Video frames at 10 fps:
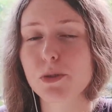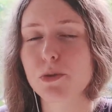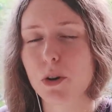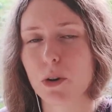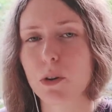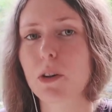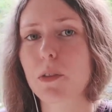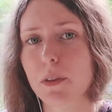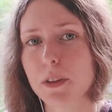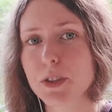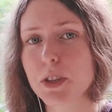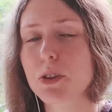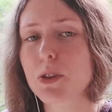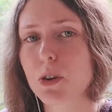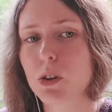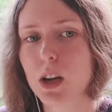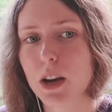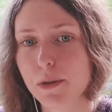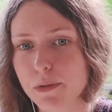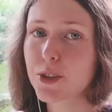wrong things in your life.